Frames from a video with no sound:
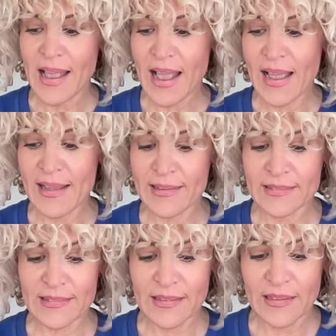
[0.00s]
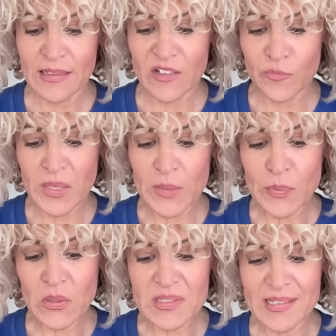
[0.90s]
And if
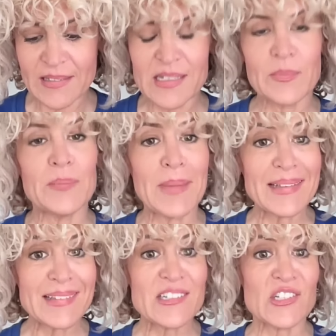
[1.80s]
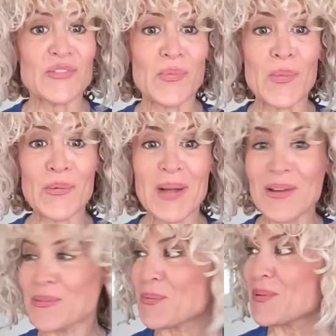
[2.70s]
people are sending me messages from
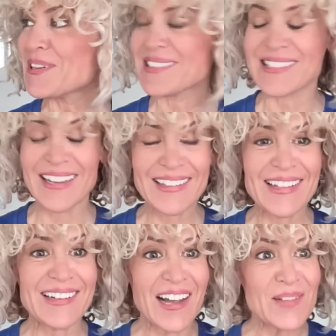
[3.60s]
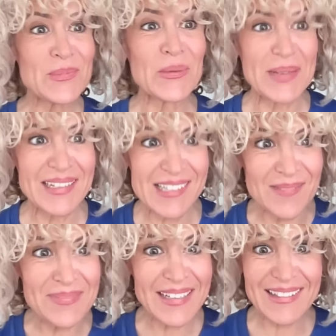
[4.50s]
around the world saying that I'm doing
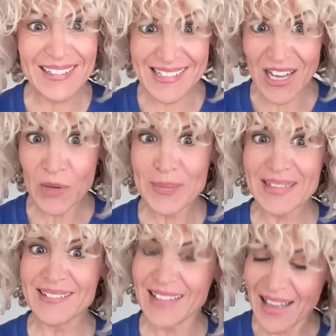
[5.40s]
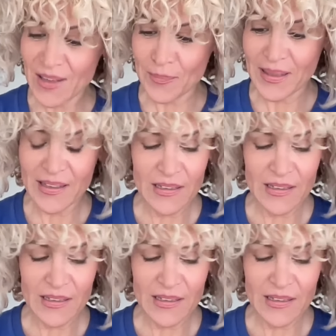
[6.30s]
something that's helping them,